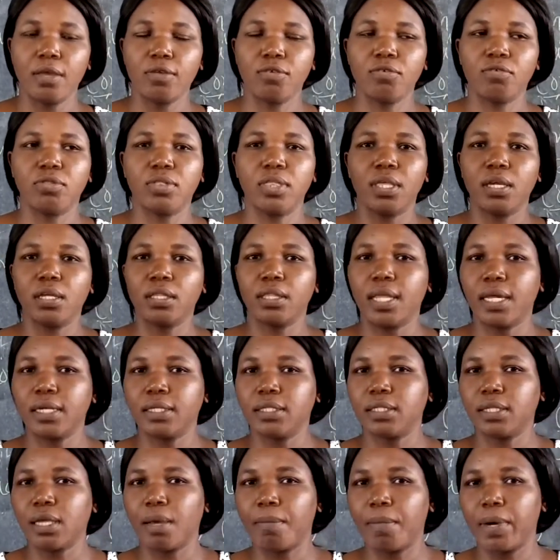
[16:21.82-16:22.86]
You think
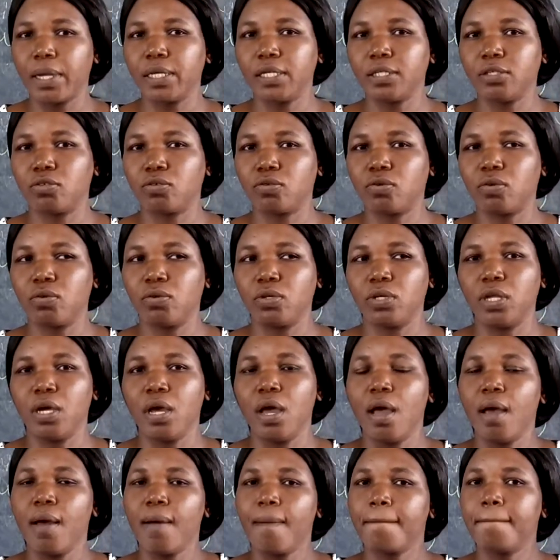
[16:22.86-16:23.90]
that someone is good.
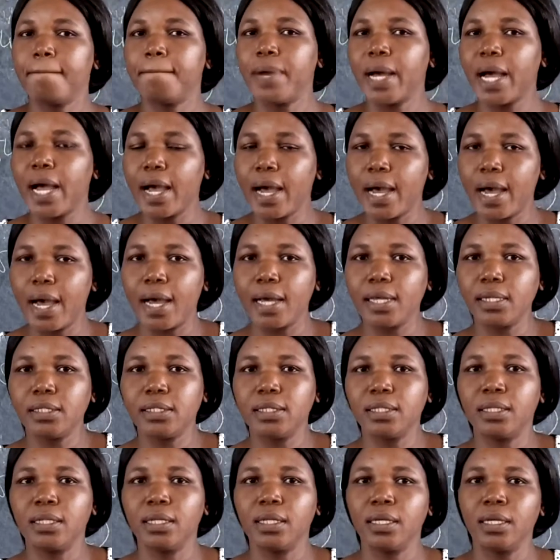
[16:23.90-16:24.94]
But
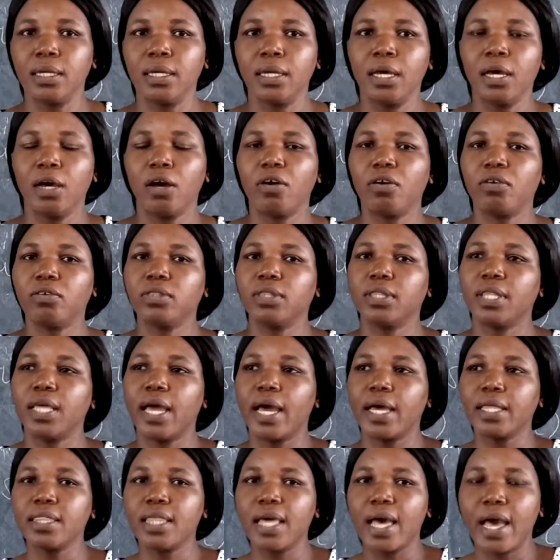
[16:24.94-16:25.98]
on the
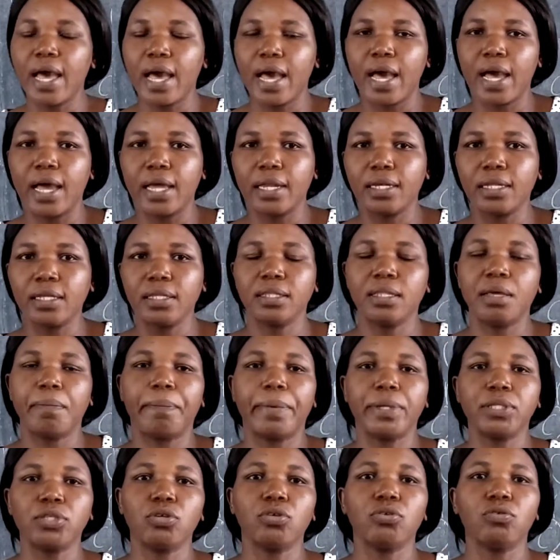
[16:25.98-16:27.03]
other hand, the
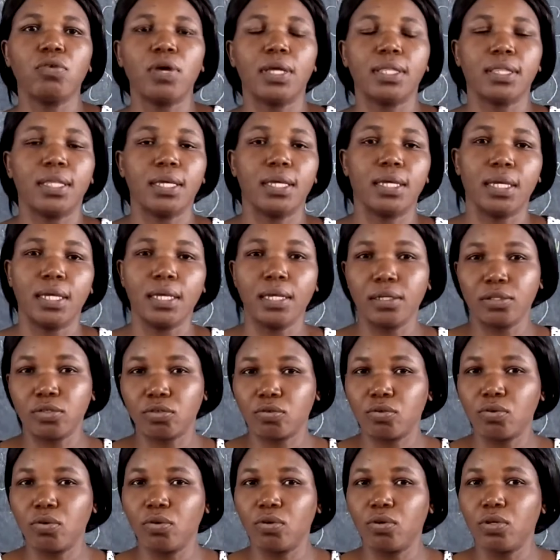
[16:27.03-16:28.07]
person you are thinking
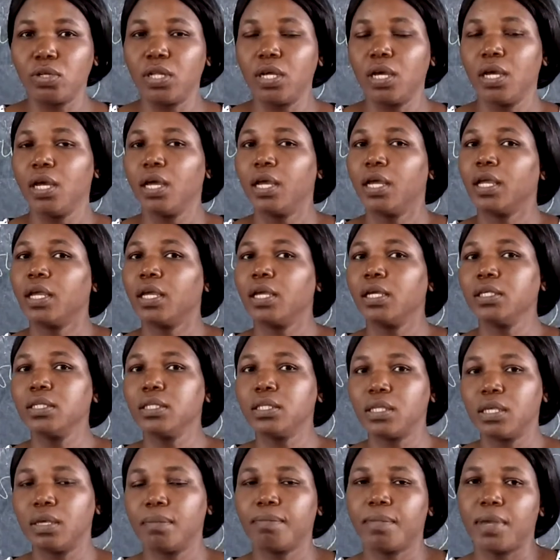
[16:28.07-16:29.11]
is good
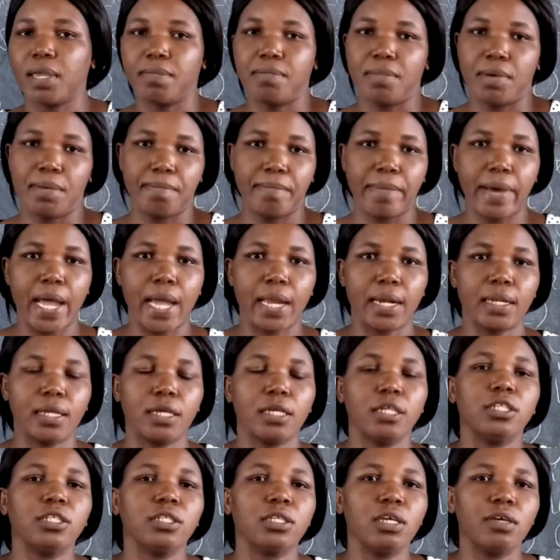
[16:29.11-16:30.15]
is maybe
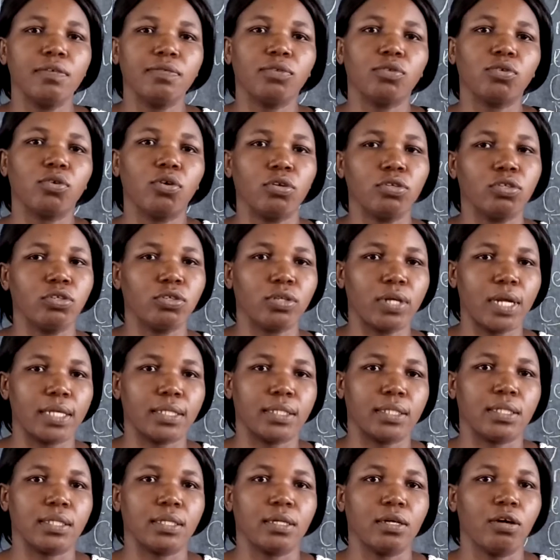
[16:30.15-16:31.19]
bad. It gives
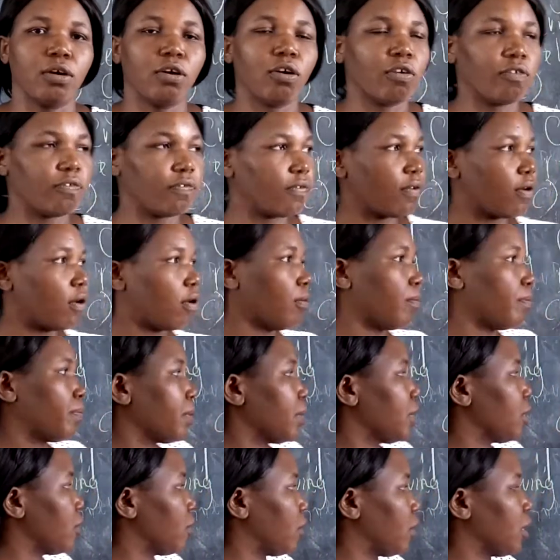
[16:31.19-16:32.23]
contrast of
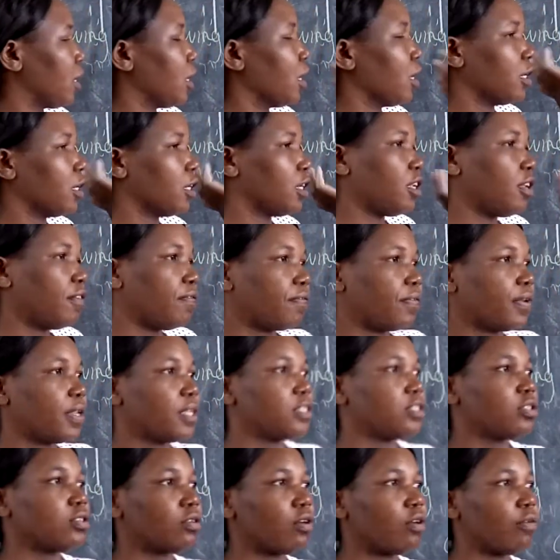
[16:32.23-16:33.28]
opinion,
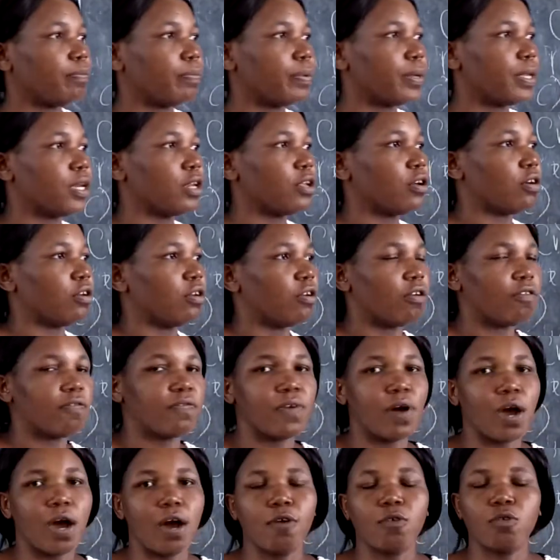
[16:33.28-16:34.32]
different opinion
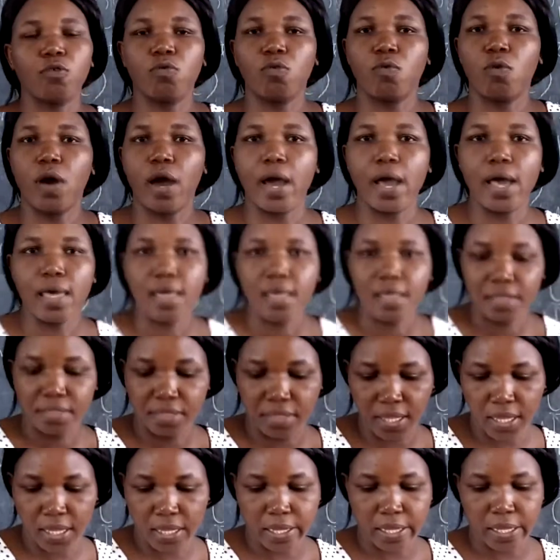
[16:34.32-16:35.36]
of how you are
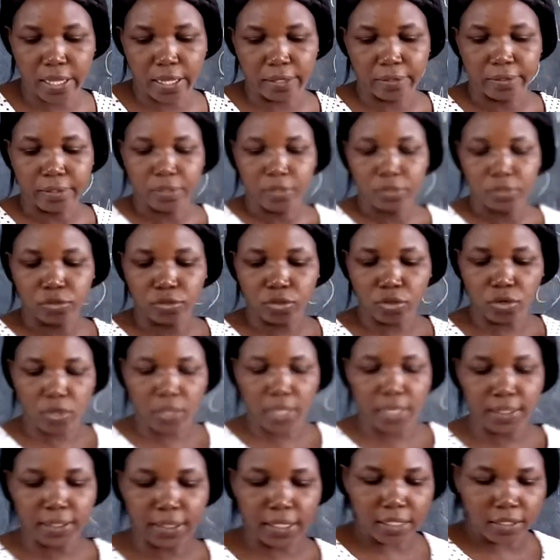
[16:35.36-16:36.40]
thinking. So
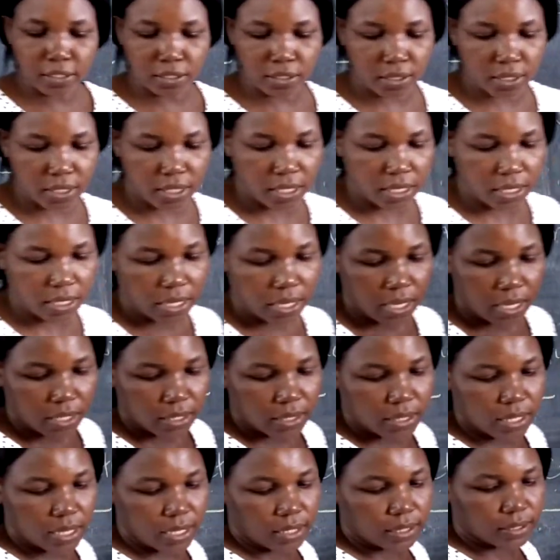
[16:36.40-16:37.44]
let us see
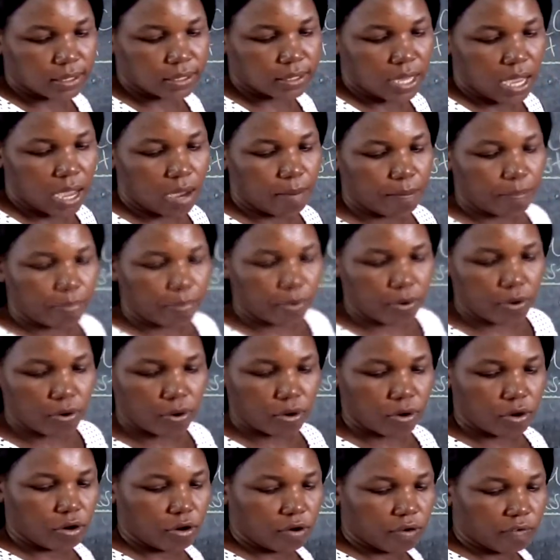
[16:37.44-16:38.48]
the
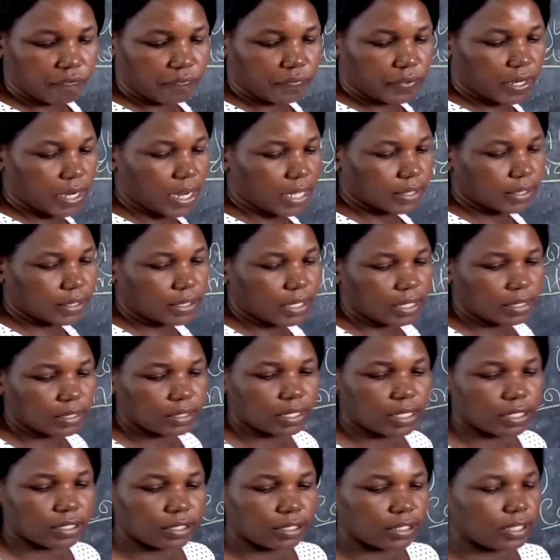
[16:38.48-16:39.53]
example of in a
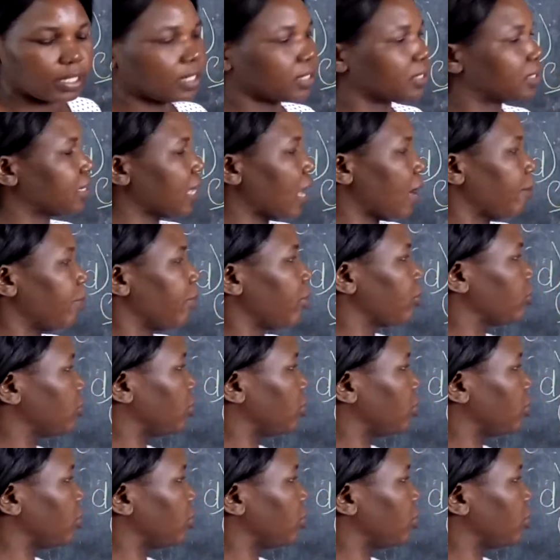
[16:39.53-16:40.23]
sentence, the example